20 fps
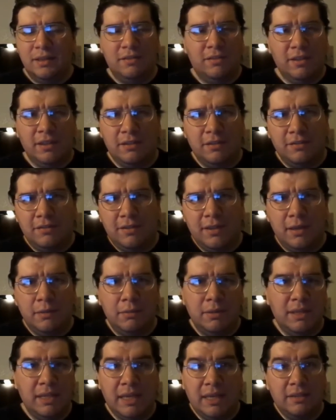I guess he had to
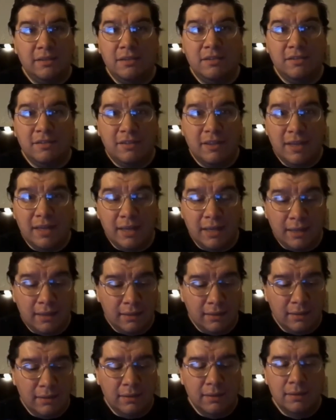say what he had to
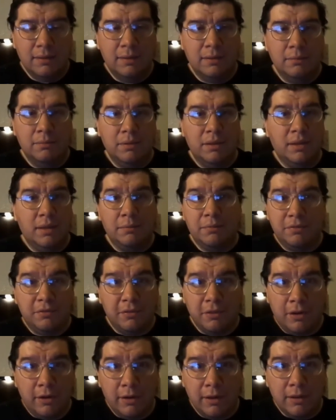say. But I'm
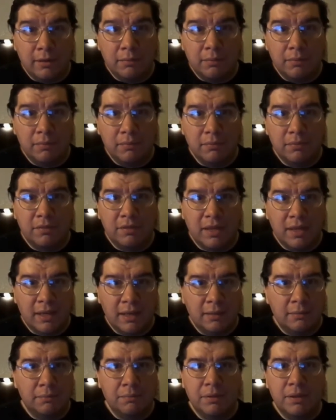sorry,
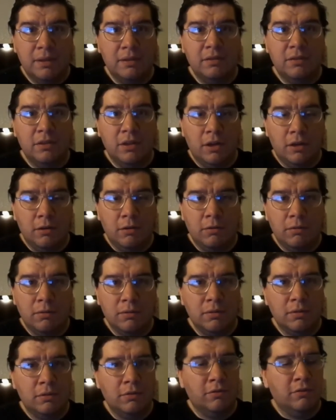Dan, but
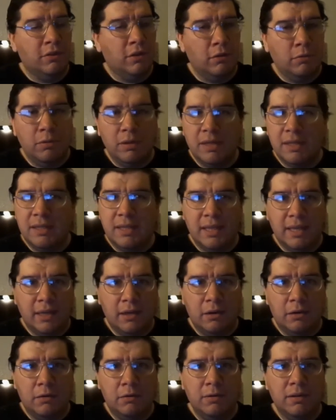no, there's no way in
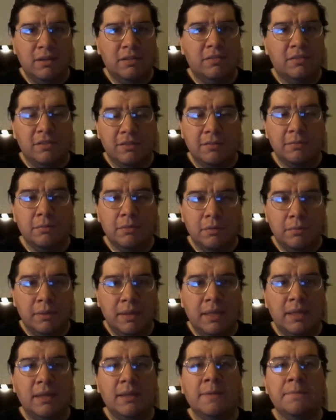hell is this
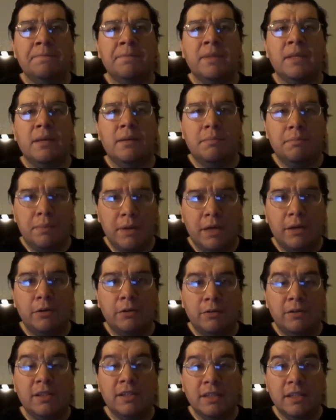movie
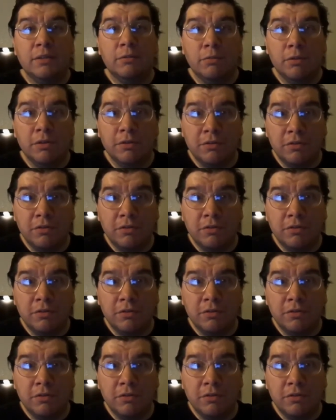better than the